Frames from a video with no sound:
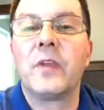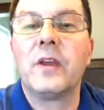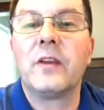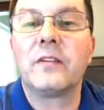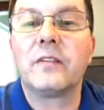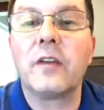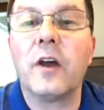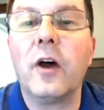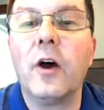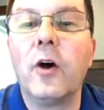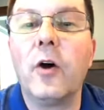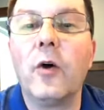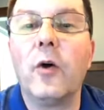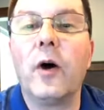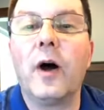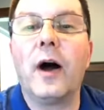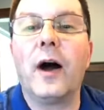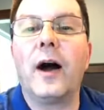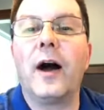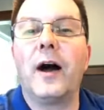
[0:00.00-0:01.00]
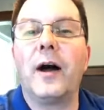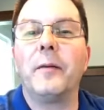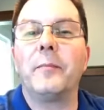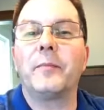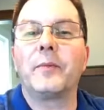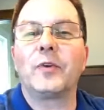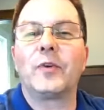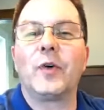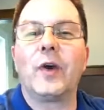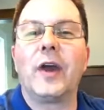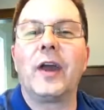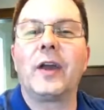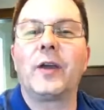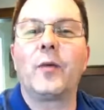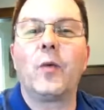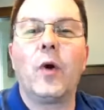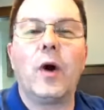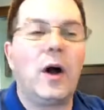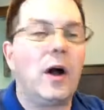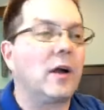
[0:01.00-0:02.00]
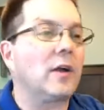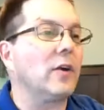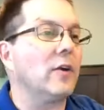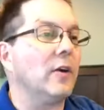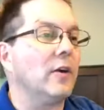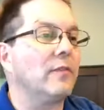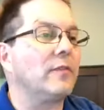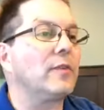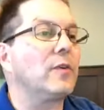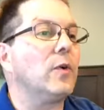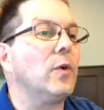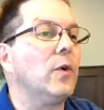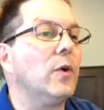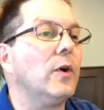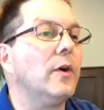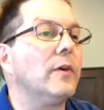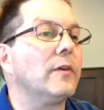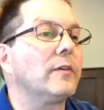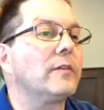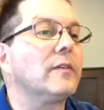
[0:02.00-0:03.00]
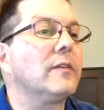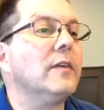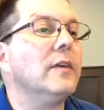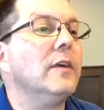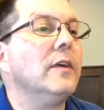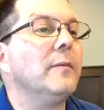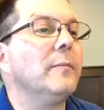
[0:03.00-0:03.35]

So Greg Walker, of course.